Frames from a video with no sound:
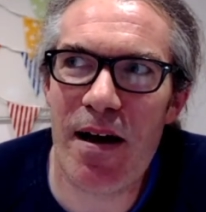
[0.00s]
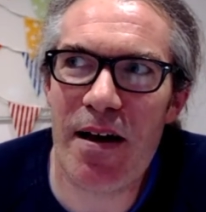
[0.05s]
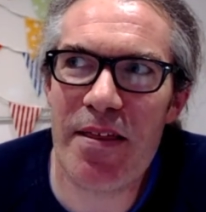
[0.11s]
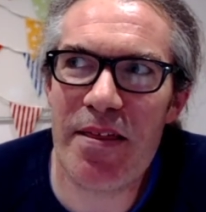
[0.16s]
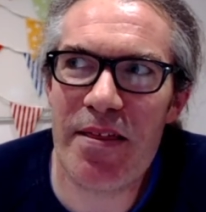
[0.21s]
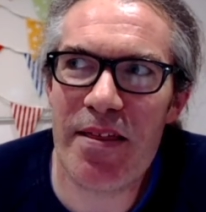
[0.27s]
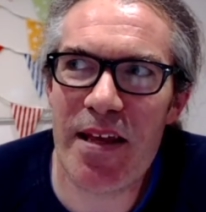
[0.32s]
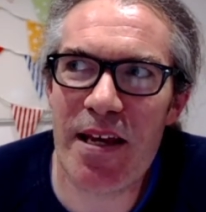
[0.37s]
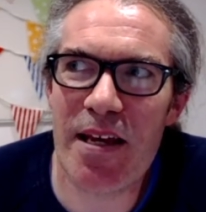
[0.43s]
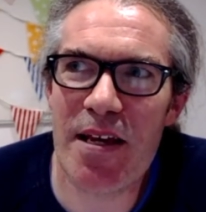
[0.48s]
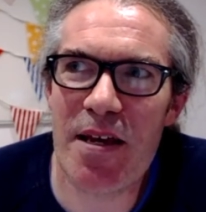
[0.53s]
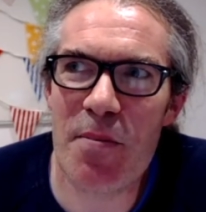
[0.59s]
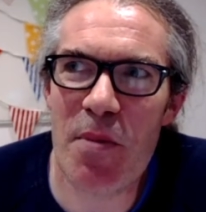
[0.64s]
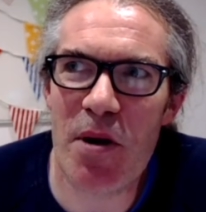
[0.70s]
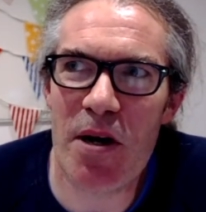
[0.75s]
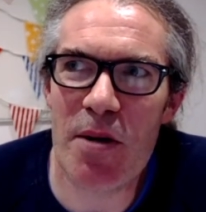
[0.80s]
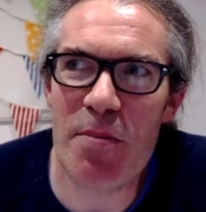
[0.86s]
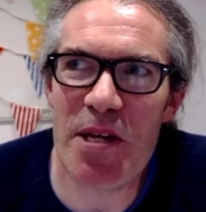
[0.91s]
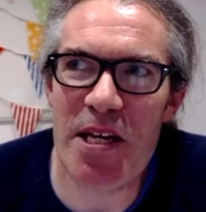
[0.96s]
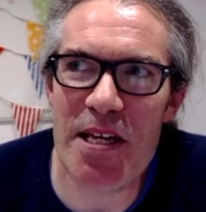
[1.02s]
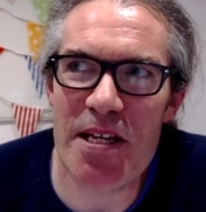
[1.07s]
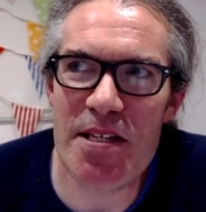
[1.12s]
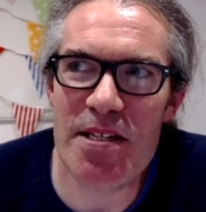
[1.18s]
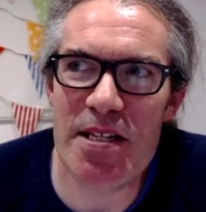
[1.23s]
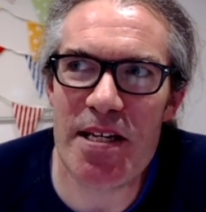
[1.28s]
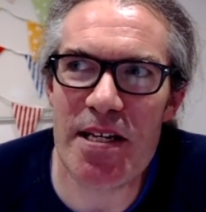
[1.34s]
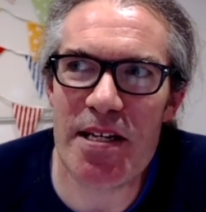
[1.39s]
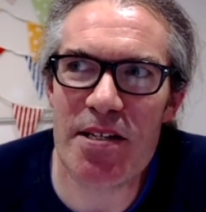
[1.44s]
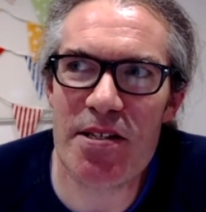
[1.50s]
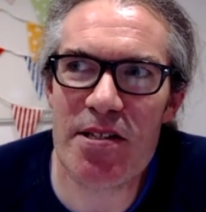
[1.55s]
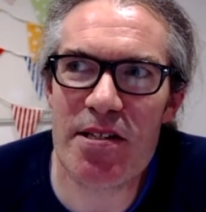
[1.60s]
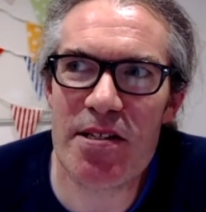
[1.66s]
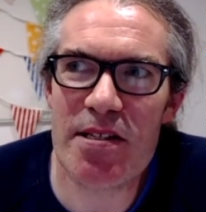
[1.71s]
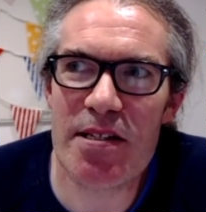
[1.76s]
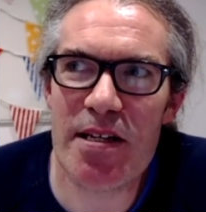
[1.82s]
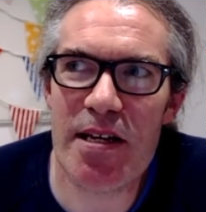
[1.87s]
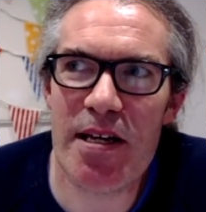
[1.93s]
I think it might be
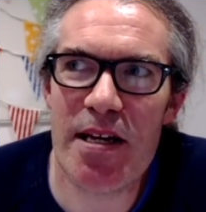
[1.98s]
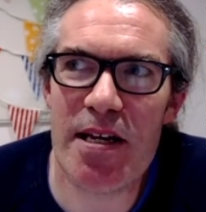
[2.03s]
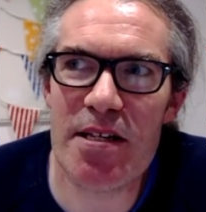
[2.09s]
easiest